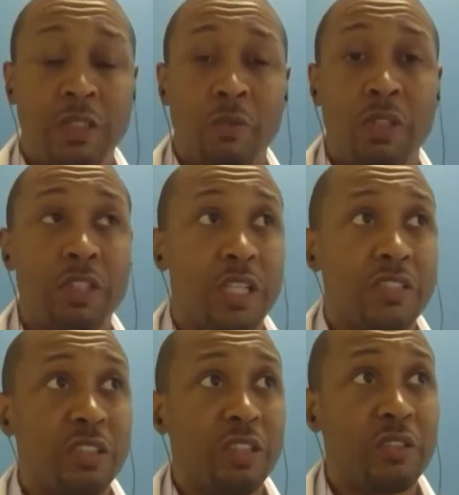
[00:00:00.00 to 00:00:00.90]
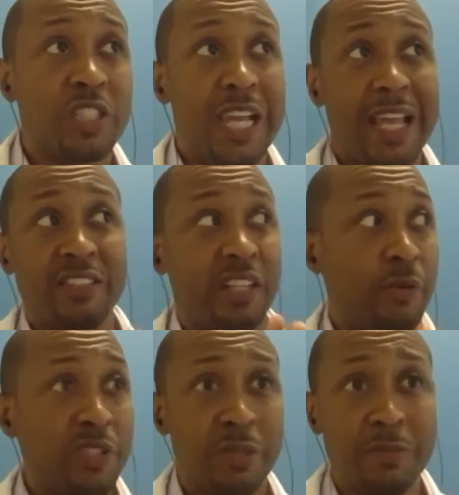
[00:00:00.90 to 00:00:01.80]
Well, look, it's a little challenge. There
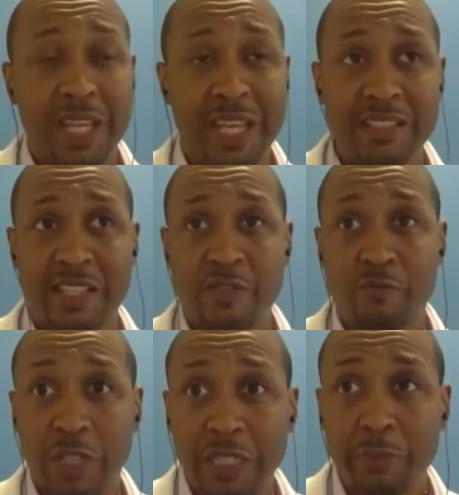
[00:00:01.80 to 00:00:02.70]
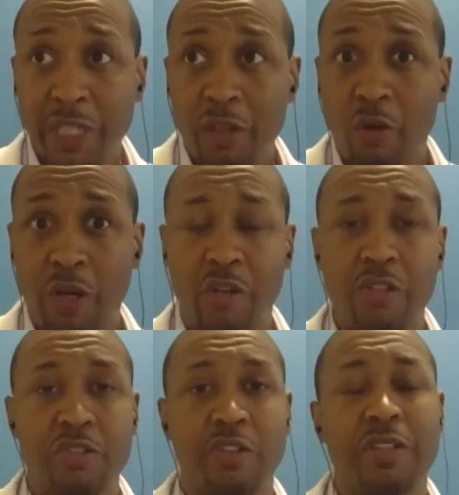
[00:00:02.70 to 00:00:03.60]
were some things that's really been going
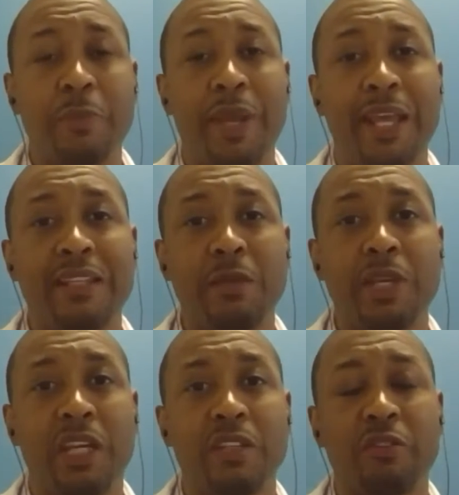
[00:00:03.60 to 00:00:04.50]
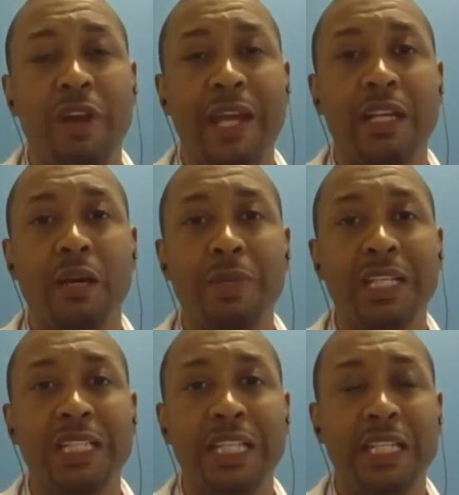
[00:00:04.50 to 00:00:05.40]
on during the pandemic, and you're right. Coming
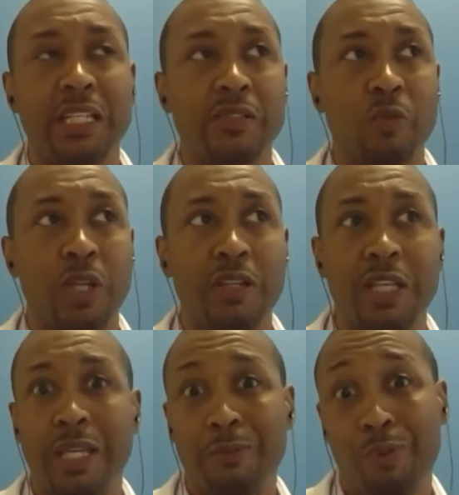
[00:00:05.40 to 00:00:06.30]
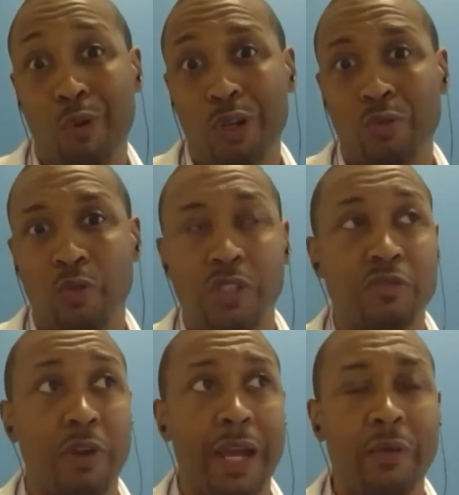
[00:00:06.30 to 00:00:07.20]
clean is one of the important
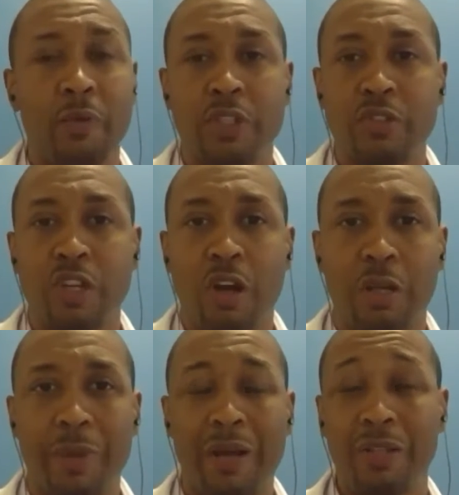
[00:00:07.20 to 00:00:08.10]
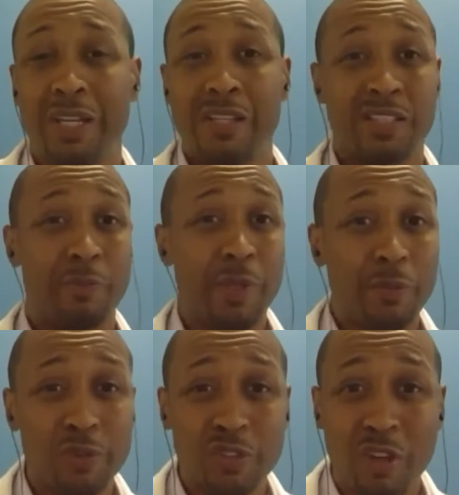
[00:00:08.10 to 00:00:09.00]
ones, right? When you talk about some
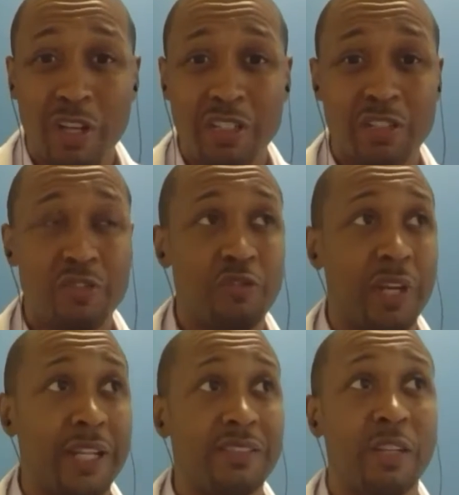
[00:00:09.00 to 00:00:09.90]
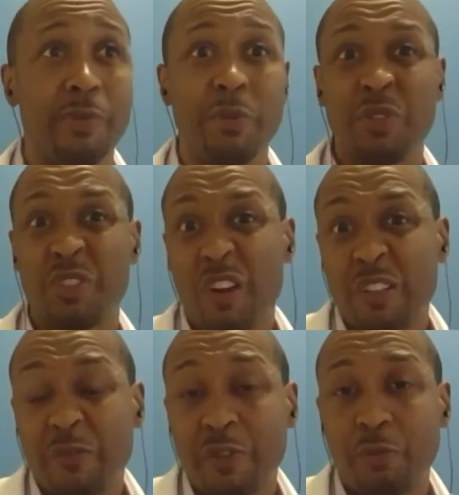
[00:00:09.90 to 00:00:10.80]
people started to drink, some people started
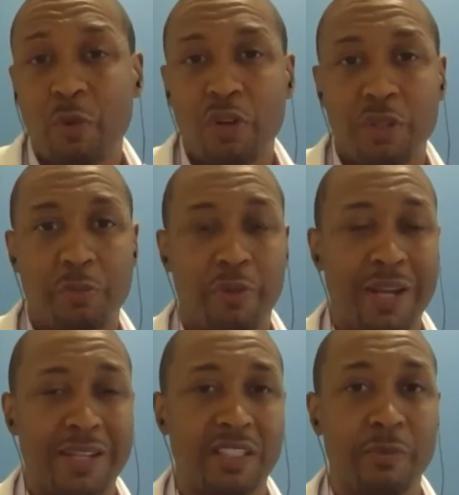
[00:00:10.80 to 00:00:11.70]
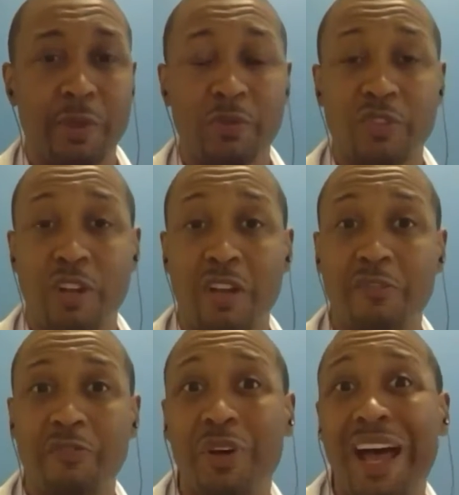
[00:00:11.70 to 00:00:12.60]
to feel more depressed, some people started to
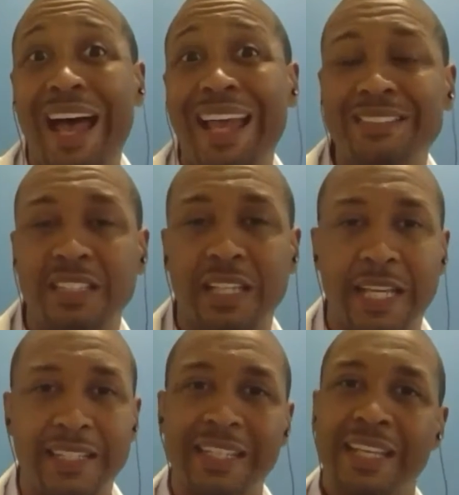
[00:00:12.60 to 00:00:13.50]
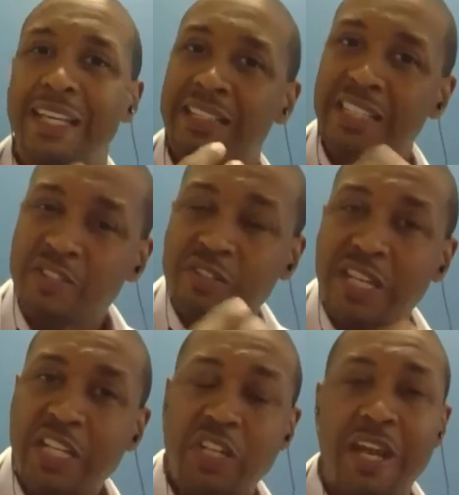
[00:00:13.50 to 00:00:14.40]
feel isolated. These are
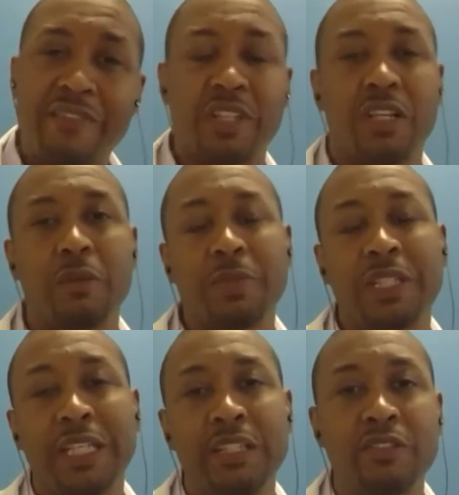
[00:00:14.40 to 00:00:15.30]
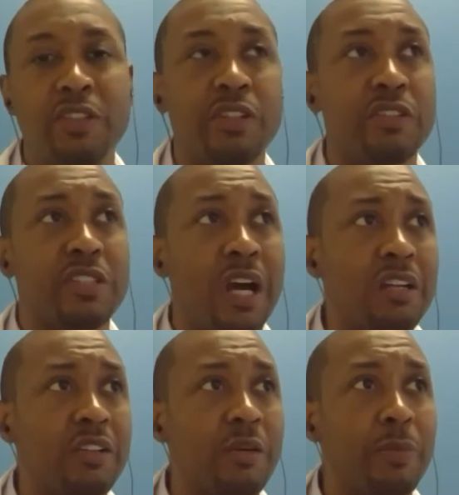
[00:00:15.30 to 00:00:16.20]
things you have to come clean to your doctor